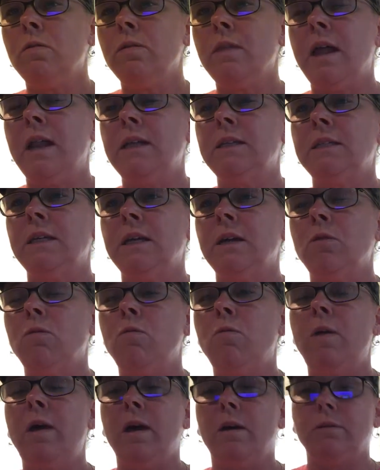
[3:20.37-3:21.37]
that is a
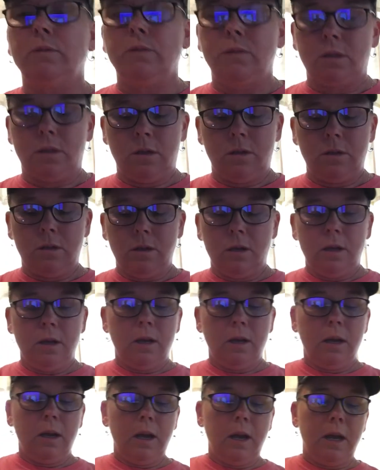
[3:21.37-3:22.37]
quilt
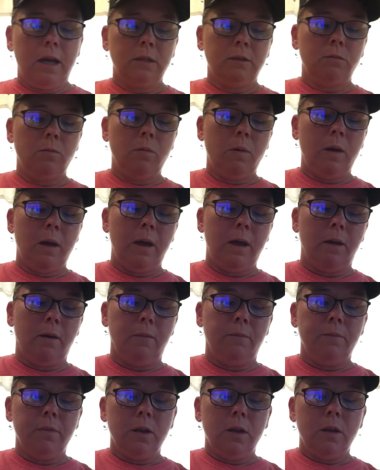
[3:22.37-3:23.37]
as
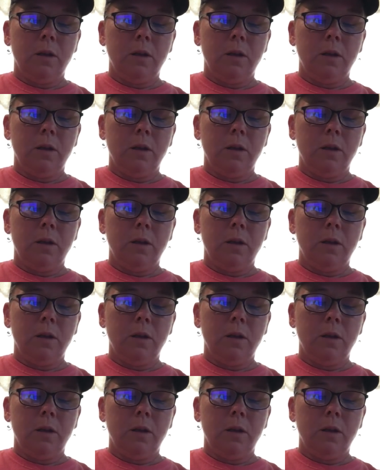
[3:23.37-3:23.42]
well.